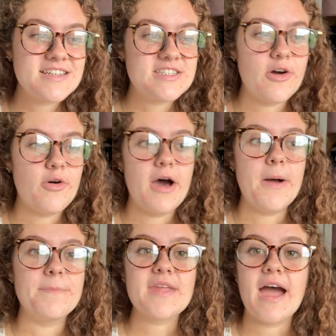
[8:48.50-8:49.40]
So
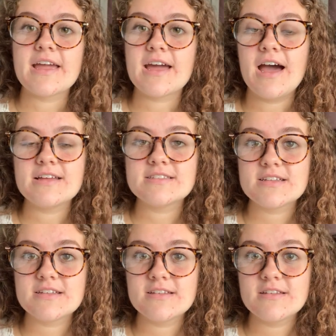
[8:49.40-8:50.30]
I got
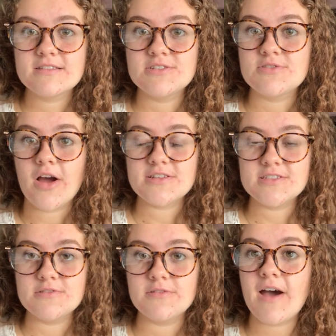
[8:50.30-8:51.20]
to talk
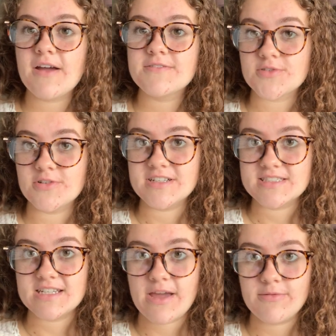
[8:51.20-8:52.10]
to 5 sororities
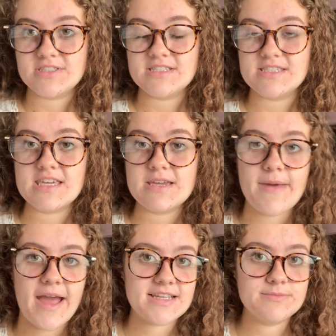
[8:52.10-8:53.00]
today, which is the
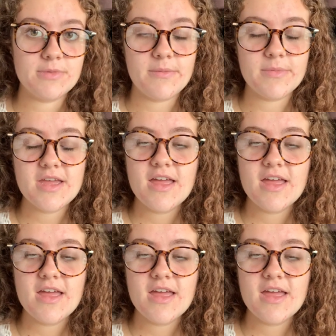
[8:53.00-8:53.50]
maximum